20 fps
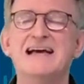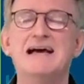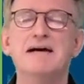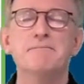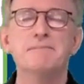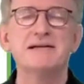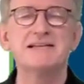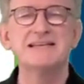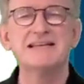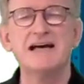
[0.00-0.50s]

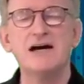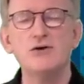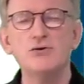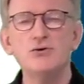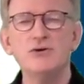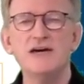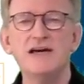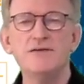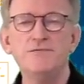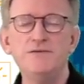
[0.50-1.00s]
But now you
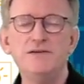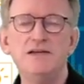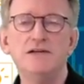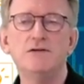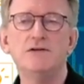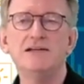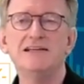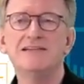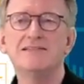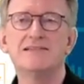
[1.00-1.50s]
have here
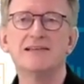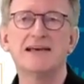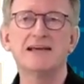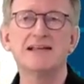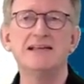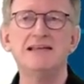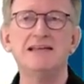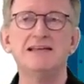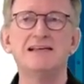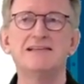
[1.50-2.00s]

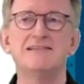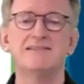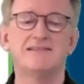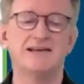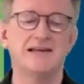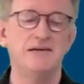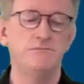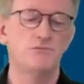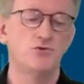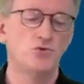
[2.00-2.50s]
exactly the
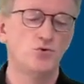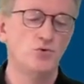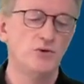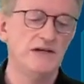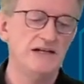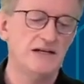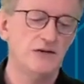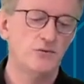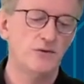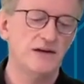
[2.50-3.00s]
same
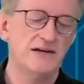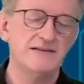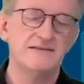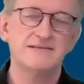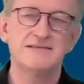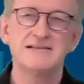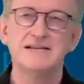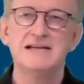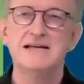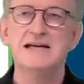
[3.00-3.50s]
request